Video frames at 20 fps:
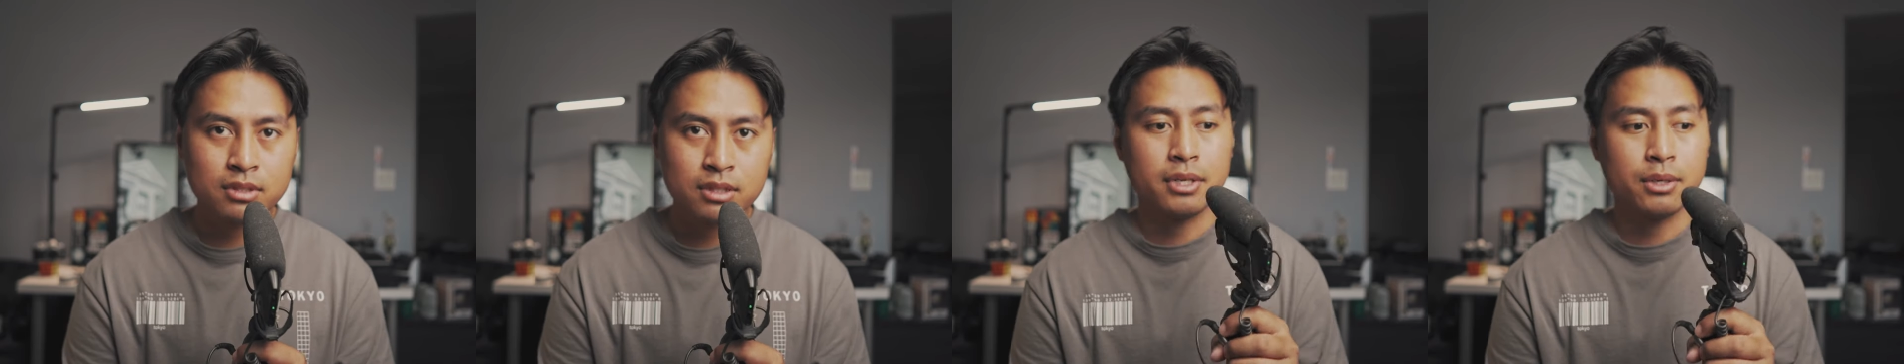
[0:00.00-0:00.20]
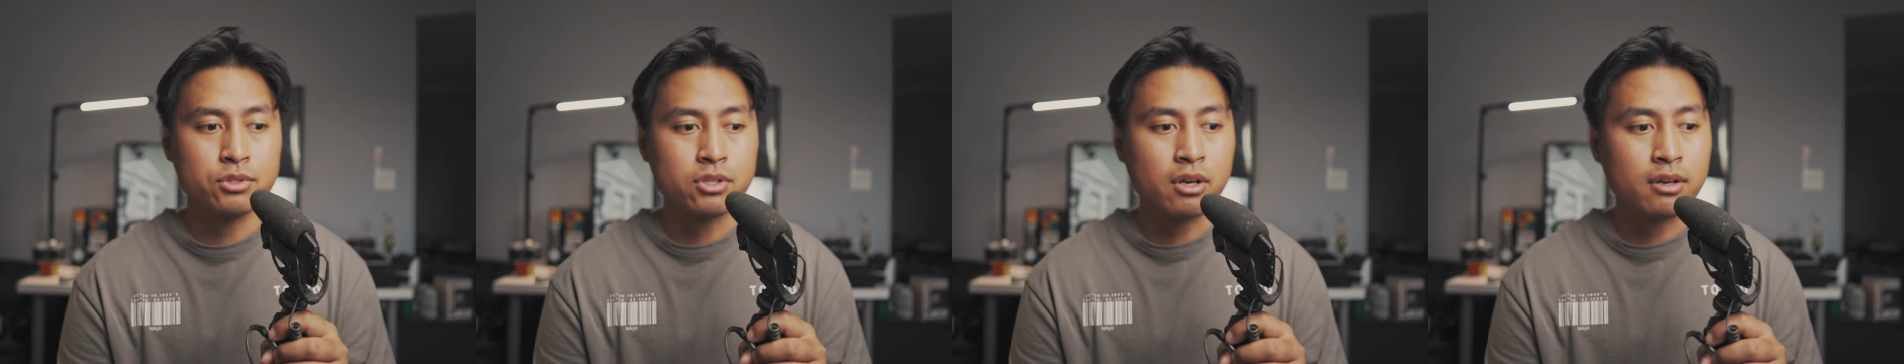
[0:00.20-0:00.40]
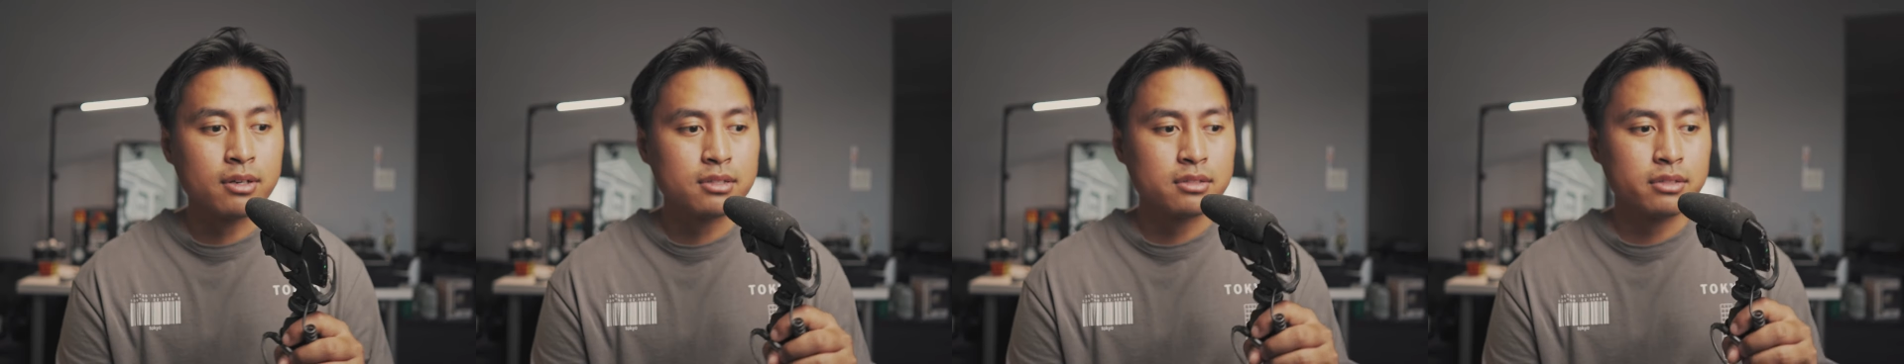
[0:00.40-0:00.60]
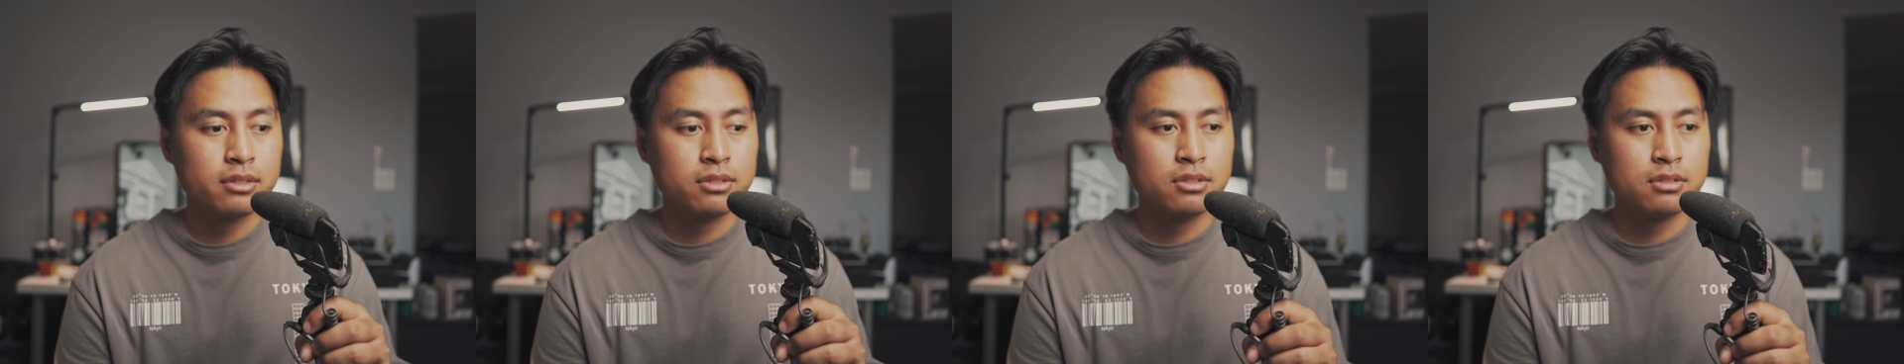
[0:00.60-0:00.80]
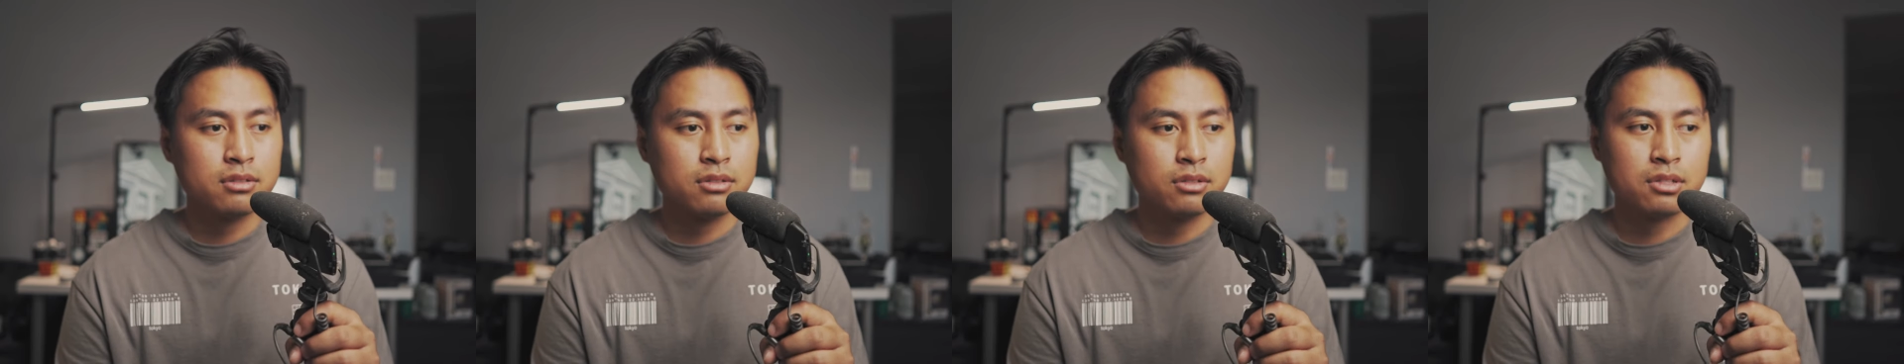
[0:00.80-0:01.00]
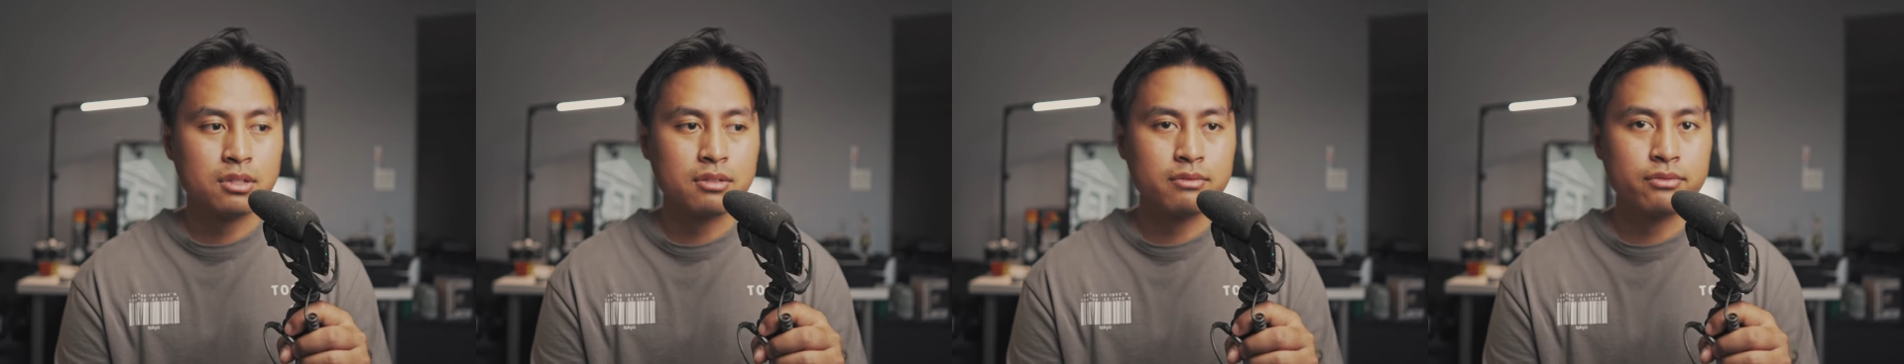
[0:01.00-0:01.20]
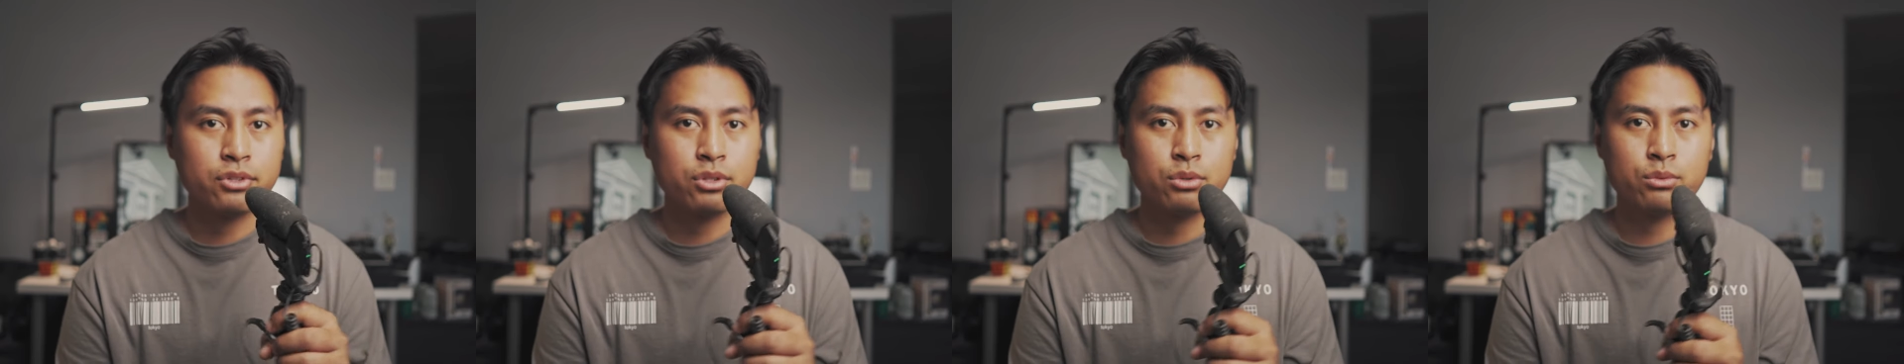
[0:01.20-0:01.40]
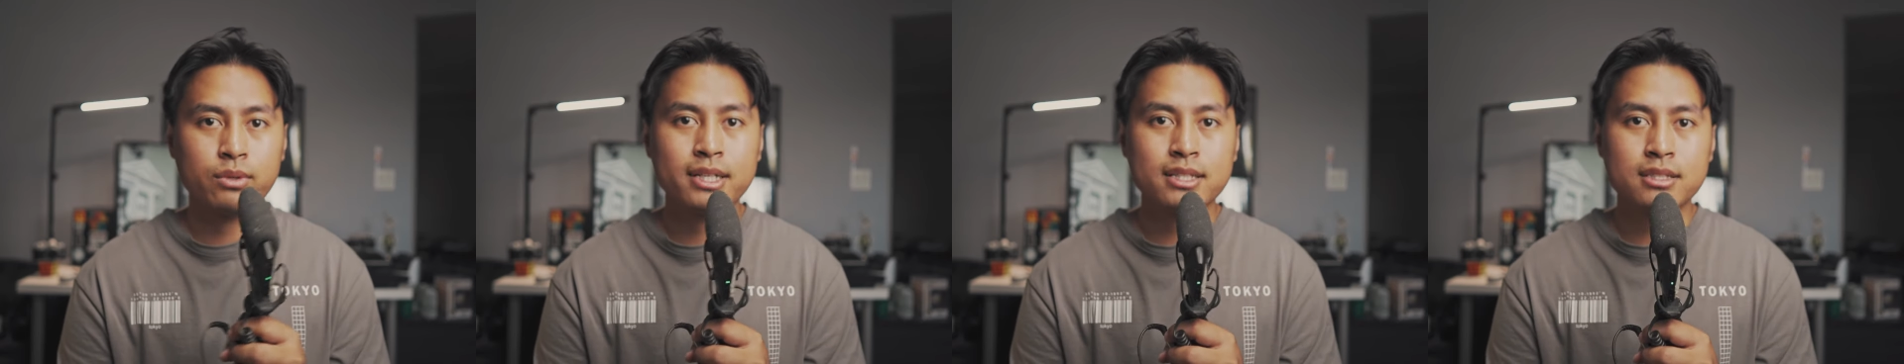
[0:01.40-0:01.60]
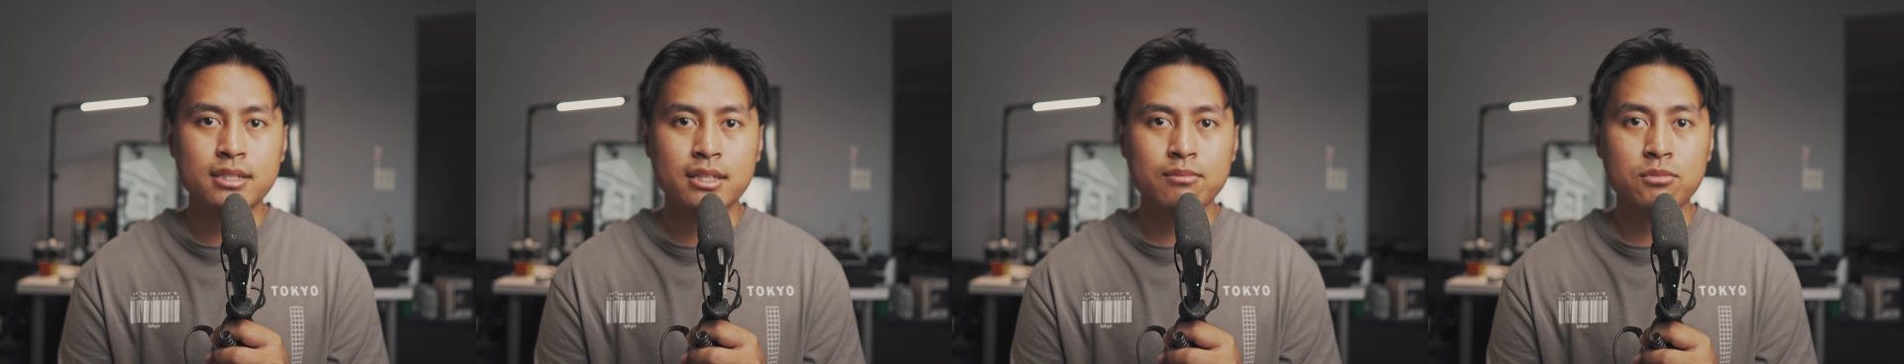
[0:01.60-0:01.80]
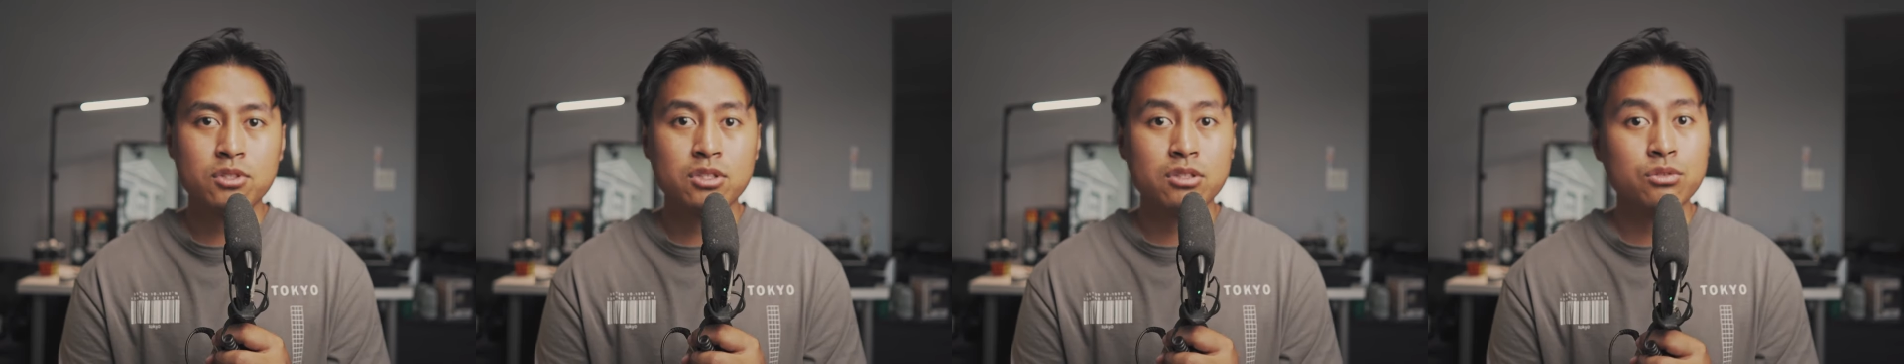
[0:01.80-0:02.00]
but I was honestly just looking for the right
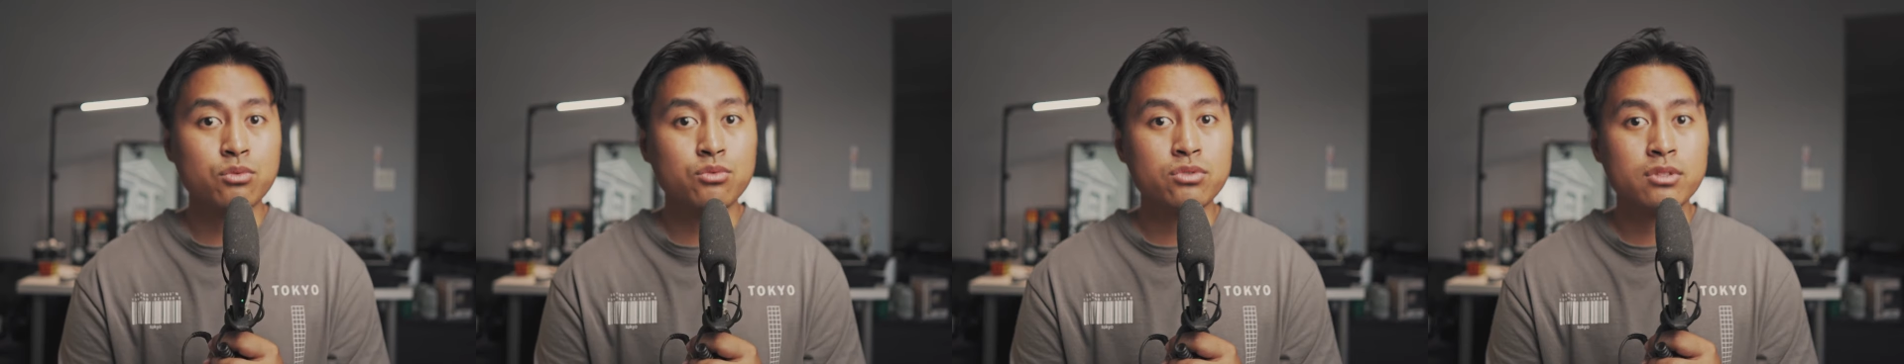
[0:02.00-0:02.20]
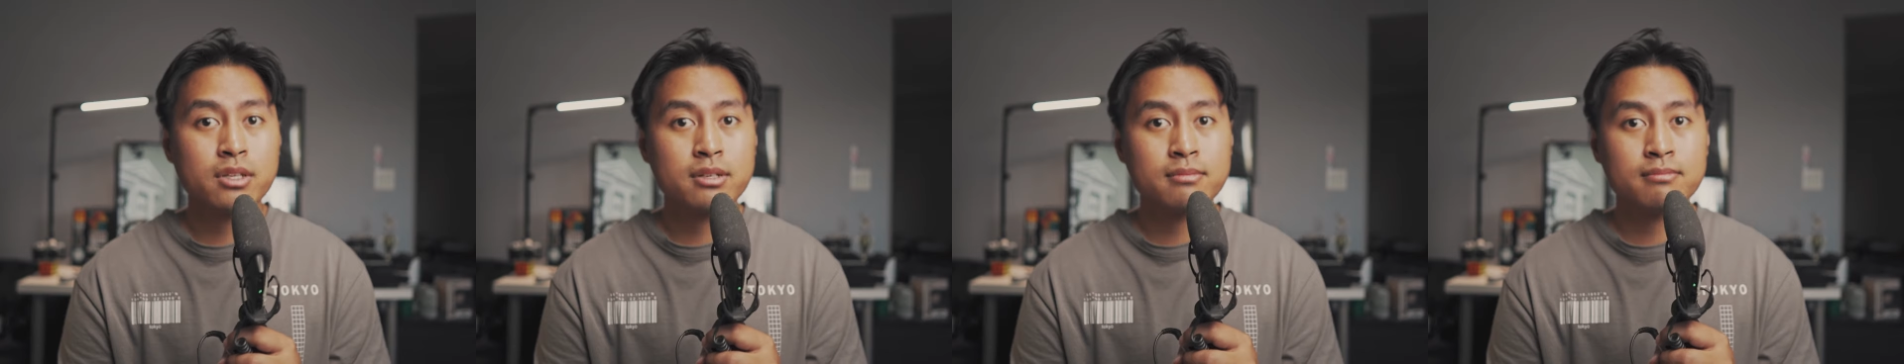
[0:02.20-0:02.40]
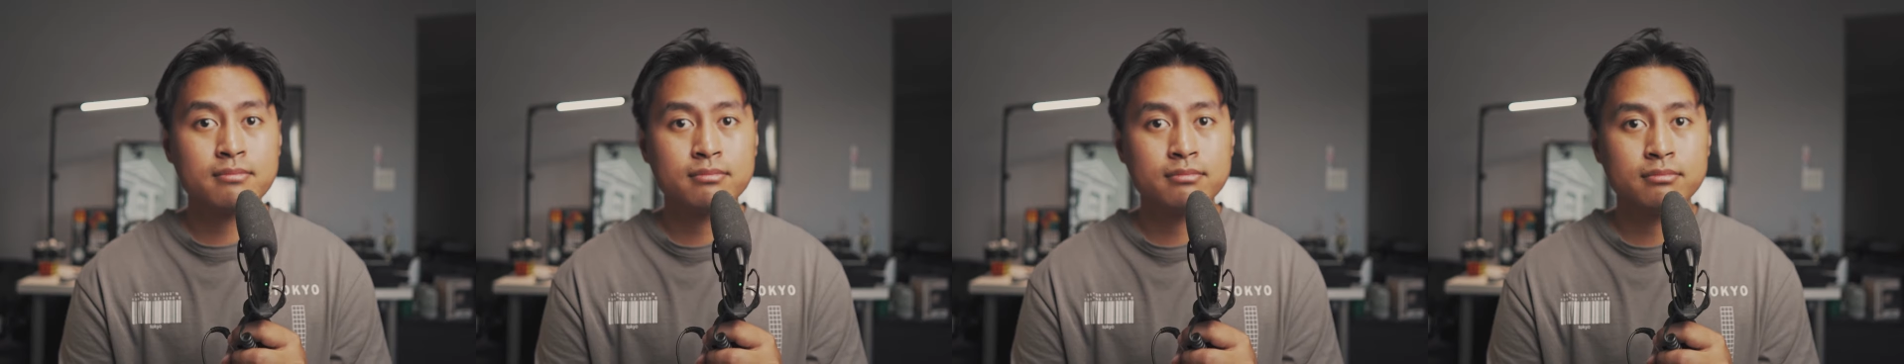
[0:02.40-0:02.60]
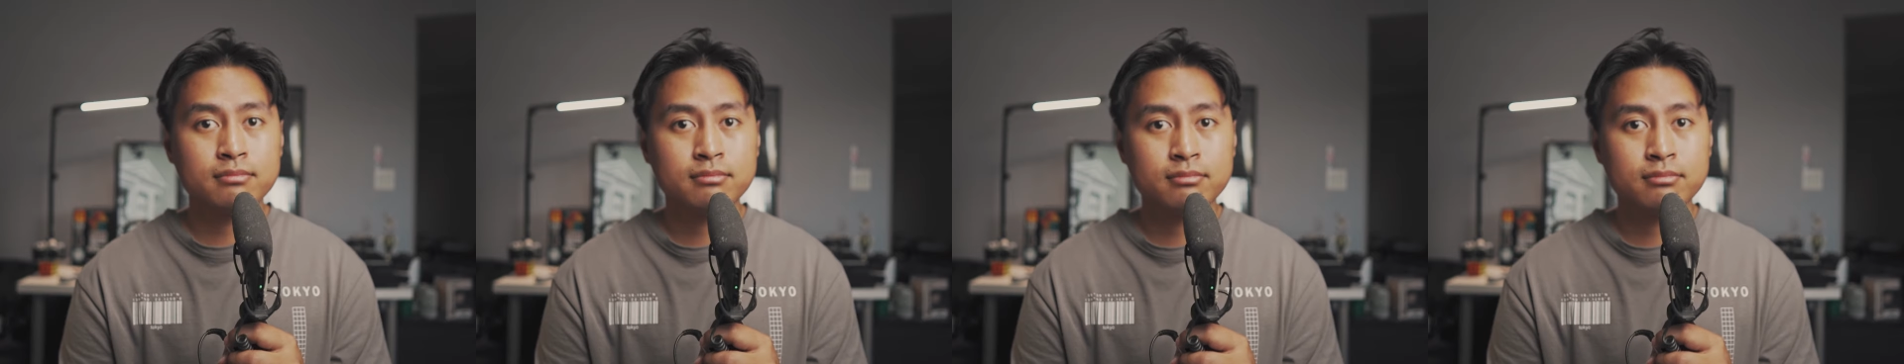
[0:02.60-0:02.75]
time to use them.